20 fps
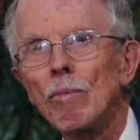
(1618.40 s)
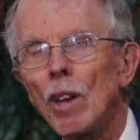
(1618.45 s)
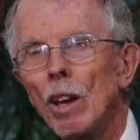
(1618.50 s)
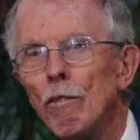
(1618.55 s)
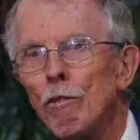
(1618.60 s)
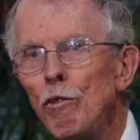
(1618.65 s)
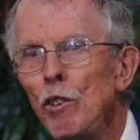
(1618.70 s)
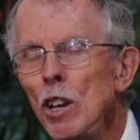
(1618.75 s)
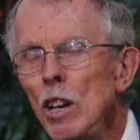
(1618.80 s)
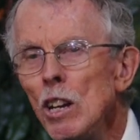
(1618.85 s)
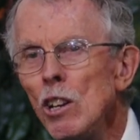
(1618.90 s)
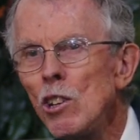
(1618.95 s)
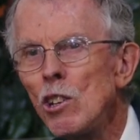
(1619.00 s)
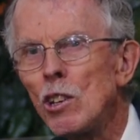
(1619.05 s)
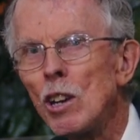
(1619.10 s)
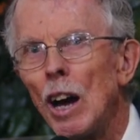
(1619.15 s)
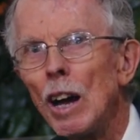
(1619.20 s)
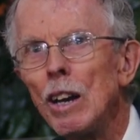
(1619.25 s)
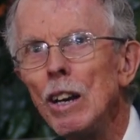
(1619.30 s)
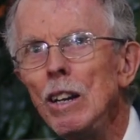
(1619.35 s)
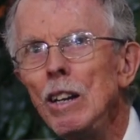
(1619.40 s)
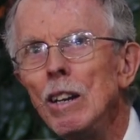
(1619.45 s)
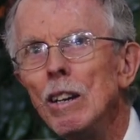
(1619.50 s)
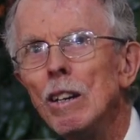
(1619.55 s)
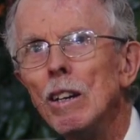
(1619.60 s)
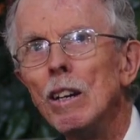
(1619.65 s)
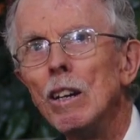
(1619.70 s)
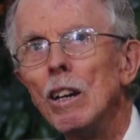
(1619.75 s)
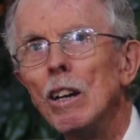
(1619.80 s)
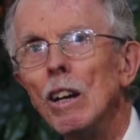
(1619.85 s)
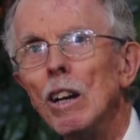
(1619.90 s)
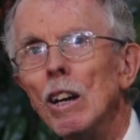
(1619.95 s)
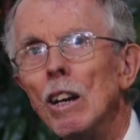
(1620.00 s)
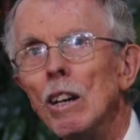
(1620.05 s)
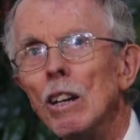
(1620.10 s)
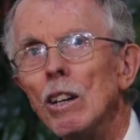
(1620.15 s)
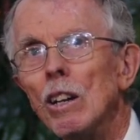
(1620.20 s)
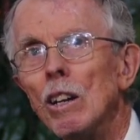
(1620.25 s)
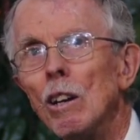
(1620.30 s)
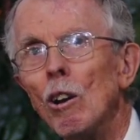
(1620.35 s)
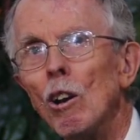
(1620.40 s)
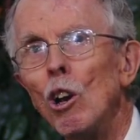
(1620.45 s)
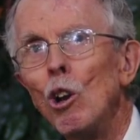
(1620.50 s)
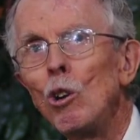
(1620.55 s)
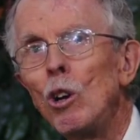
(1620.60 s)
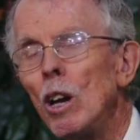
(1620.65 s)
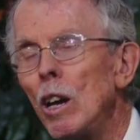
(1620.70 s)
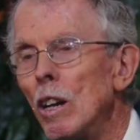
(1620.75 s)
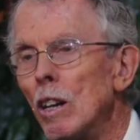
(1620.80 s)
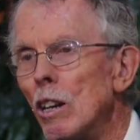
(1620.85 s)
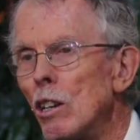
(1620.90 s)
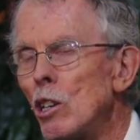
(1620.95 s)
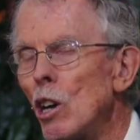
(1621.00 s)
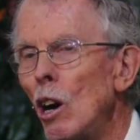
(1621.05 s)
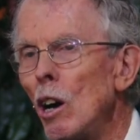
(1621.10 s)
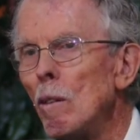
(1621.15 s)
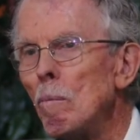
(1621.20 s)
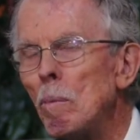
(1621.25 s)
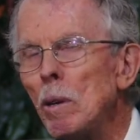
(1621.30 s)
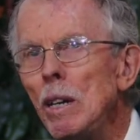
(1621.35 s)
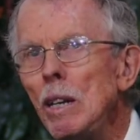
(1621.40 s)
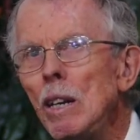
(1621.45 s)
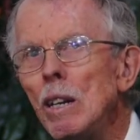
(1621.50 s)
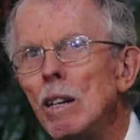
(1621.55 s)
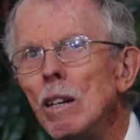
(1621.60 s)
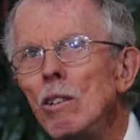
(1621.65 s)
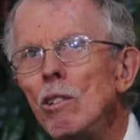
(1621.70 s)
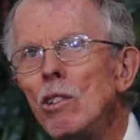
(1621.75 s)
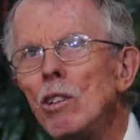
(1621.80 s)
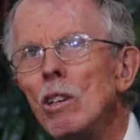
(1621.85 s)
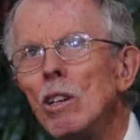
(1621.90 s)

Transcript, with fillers: Finnish study looking at diabetes,